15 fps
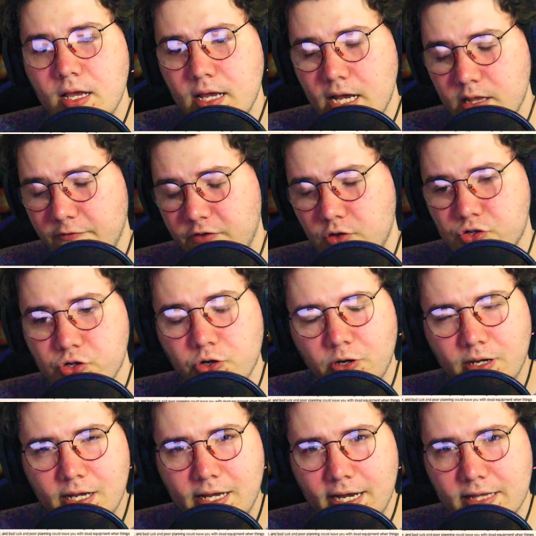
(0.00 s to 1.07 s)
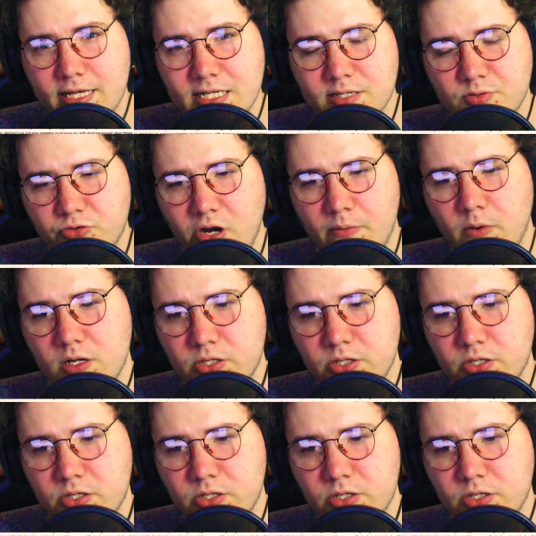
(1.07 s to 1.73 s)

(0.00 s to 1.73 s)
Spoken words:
in the future. Hit that subscribe button.